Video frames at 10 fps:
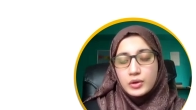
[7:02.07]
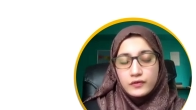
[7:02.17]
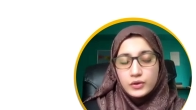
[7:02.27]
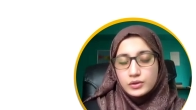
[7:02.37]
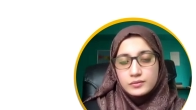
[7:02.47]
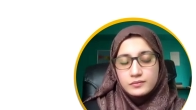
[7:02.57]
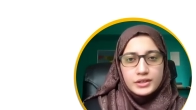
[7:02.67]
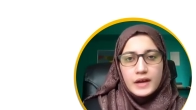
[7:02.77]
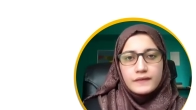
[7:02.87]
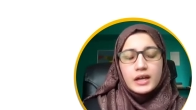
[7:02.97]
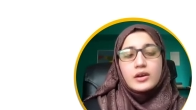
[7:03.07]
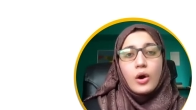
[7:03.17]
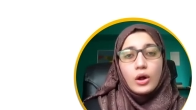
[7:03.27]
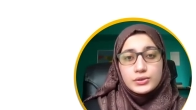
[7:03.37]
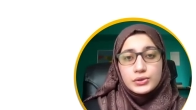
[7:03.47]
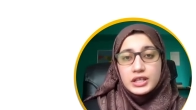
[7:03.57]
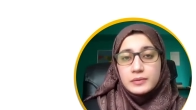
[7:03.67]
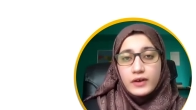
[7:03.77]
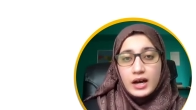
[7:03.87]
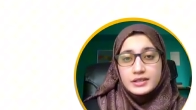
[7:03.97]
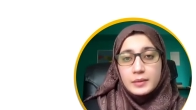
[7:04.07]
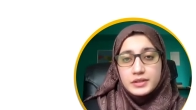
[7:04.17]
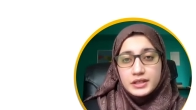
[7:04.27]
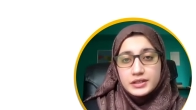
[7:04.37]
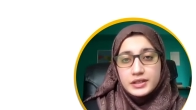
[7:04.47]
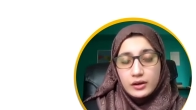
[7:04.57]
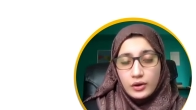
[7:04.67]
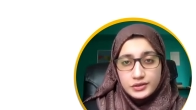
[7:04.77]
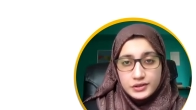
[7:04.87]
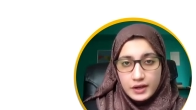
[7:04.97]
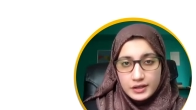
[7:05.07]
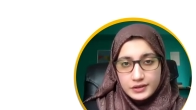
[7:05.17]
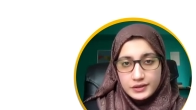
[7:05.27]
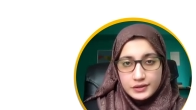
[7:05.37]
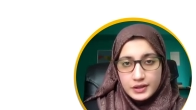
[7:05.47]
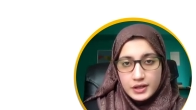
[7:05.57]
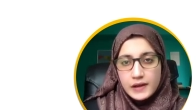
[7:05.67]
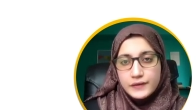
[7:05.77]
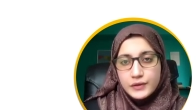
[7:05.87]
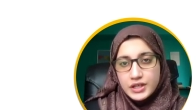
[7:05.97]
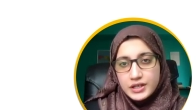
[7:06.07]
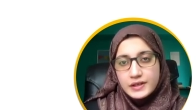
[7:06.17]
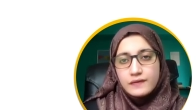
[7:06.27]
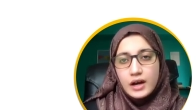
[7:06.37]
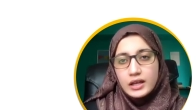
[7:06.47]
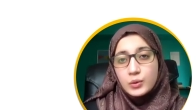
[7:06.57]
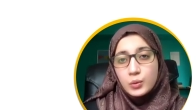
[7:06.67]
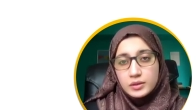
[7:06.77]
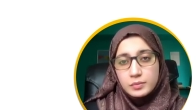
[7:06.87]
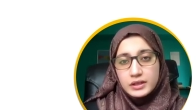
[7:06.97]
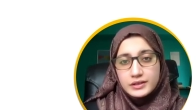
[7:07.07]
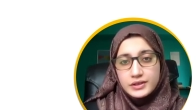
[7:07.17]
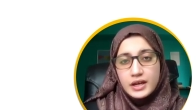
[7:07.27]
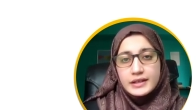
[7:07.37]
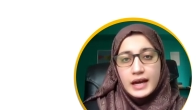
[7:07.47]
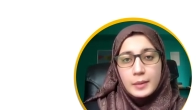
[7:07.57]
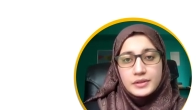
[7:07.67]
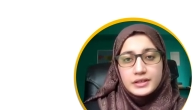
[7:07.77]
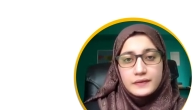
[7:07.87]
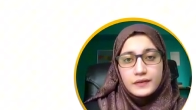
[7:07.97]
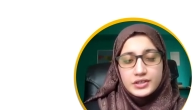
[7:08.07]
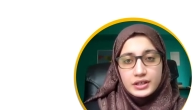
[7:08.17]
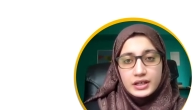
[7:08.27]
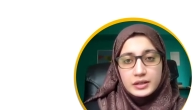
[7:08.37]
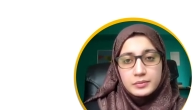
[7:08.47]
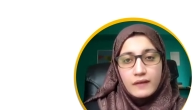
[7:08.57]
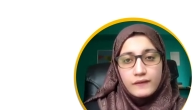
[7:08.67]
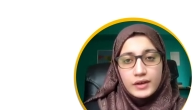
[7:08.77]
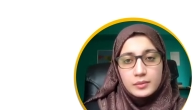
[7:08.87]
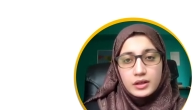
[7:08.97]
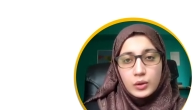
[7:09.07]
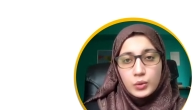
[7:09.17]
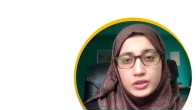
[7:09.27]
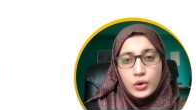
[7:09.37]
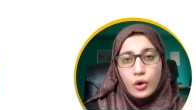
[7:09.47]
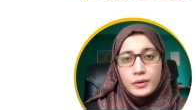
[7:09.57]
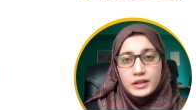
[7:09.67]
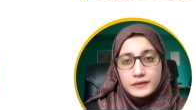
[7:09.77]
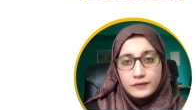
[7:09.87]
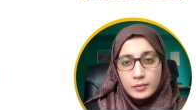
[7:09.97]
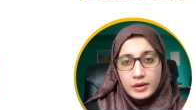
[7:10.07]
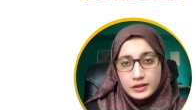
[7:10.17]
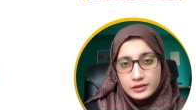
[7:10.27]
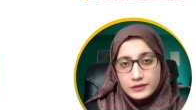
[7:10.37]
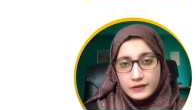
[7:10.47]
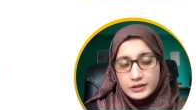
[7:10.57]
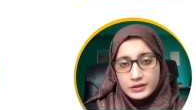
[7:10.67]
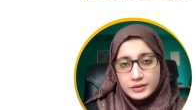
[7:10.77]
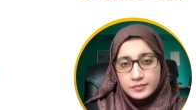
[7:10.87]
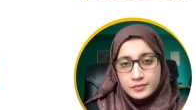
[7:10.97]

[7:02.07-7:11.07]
your phone. OneDrive can also keep files updated across devices. If you change a file in one place, the updated version can be available when you open it from another device.